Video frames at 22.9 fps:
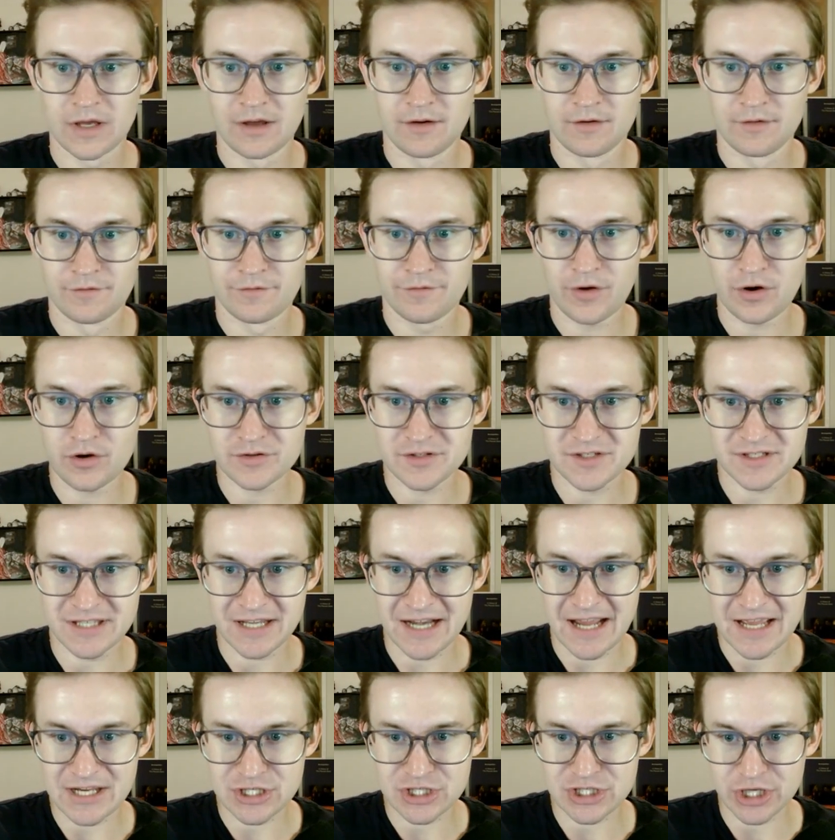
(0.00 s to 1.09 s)
First,
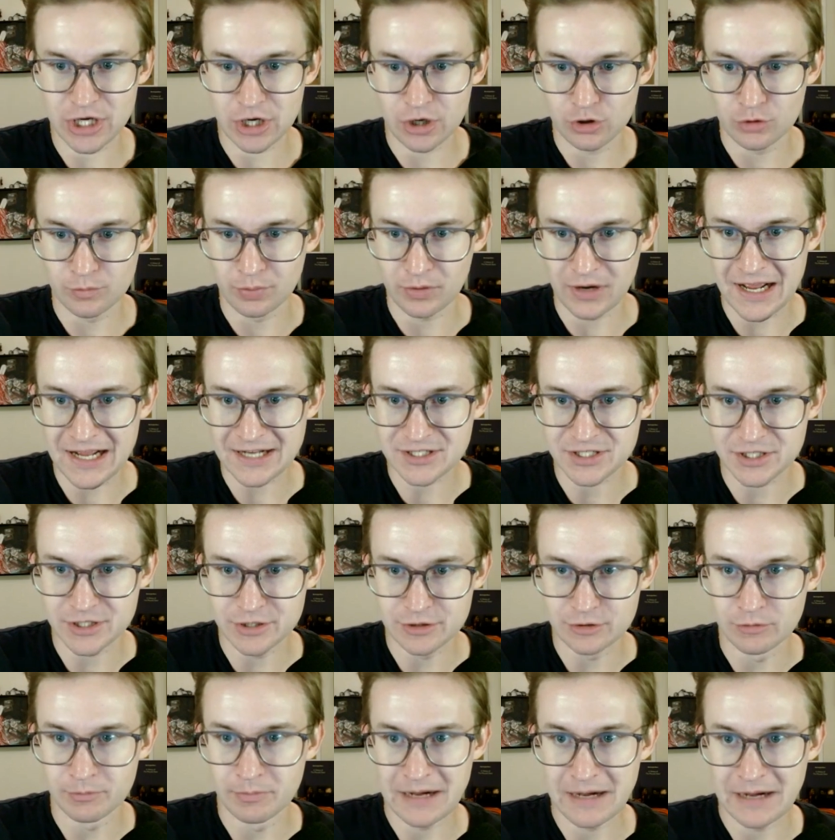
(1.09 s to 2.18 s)
today's show brought to
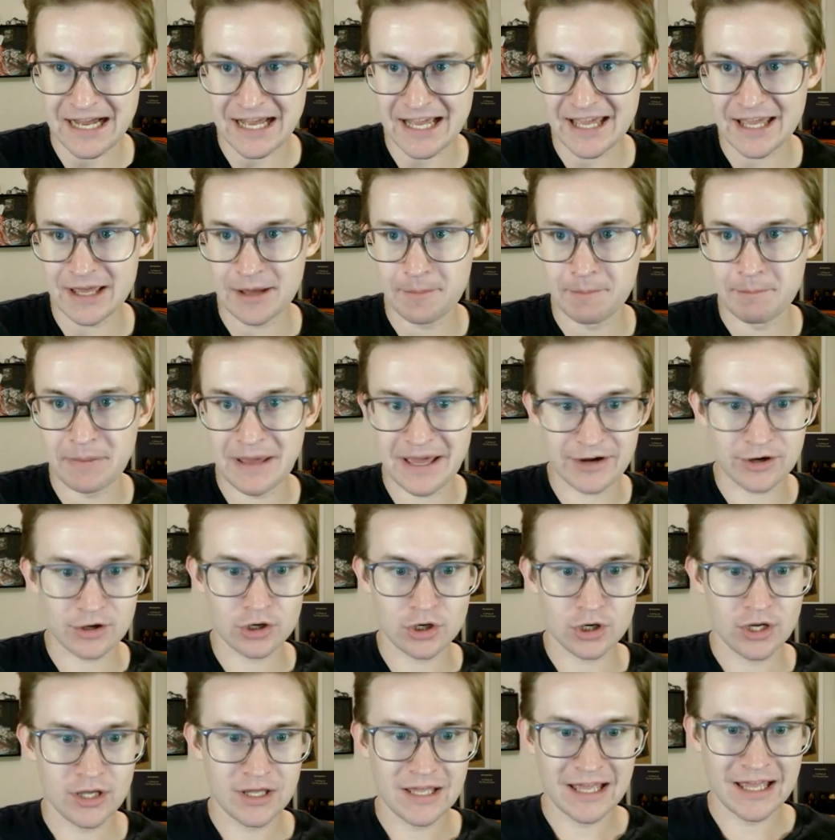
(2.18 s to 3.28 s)
you by
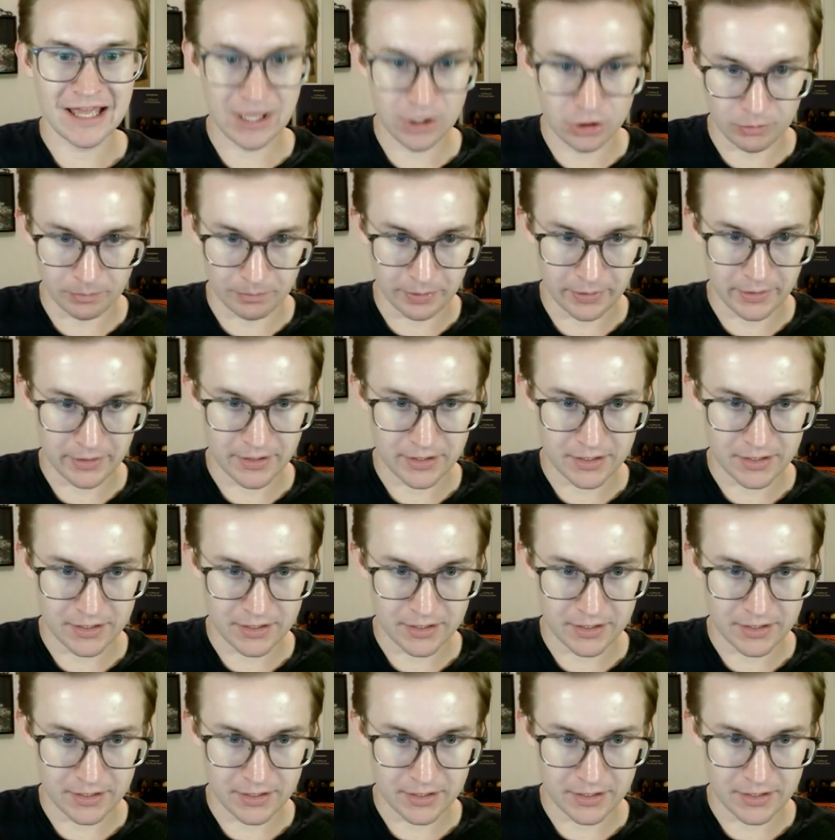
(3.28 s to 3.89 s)
BetterHelp.